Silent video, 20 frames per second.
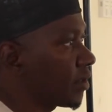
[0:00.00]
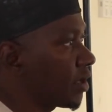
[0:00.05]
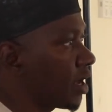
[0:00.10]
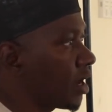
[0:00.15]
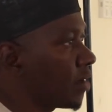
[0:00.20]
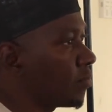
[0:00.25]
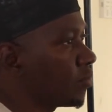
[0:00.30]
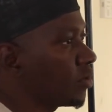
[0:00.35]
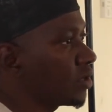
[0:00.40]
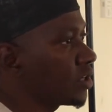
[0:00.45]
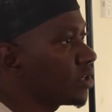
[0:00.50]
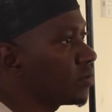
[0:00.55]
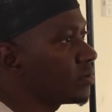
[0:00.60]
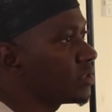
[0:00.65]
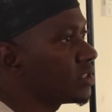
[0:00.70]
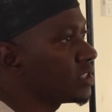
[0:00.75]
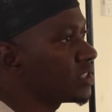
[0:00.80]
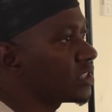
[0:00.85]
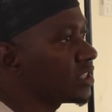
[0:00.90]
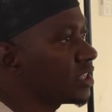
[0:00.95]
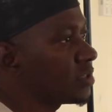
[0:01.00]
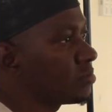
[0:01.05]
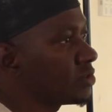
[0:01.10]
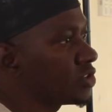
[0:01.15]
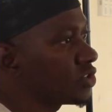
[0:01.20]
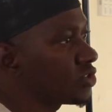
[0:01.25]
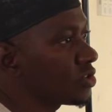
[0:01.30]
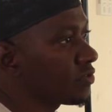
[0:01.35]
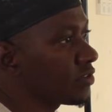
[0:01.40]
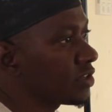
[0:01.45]
I'm working with the State
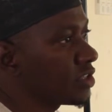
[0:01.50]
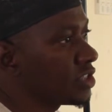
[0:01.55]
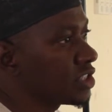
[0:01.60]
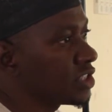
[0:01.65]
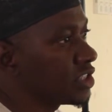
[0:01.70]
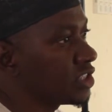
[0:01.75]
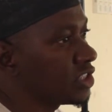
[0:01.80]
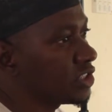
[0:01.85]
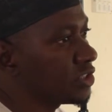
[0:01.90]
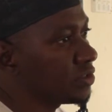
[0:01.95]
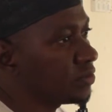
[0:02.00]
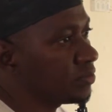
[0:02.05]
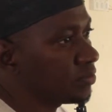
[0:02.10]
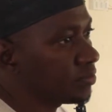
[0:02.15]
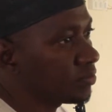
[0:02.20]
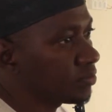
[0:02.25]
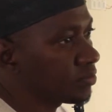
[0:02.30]
Ministry of Education,